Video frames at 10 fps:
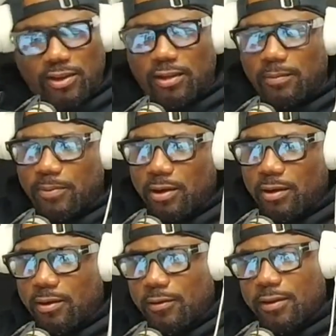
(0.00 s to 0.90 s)
at
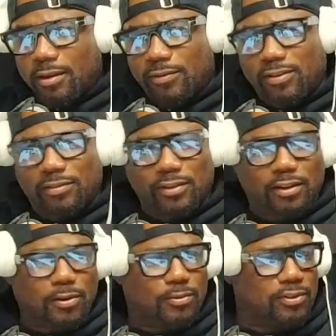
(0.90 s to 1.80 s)
DePaul, assistant
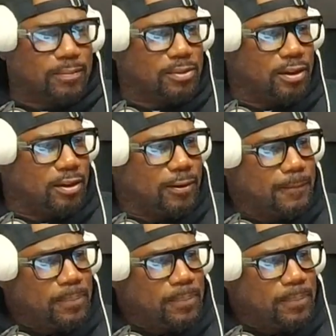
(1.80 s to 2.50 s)
coach up there.